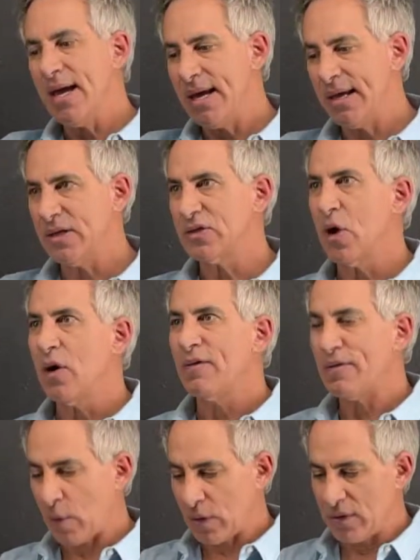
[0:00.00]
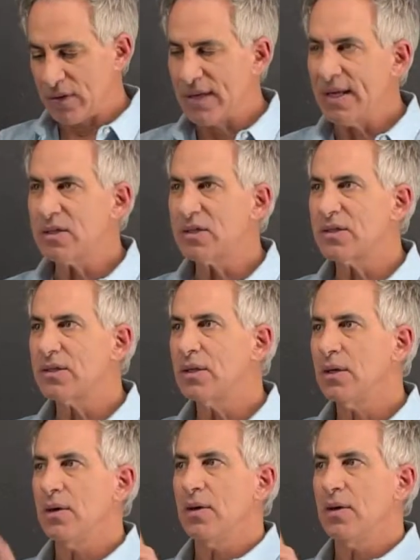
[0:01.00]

is for this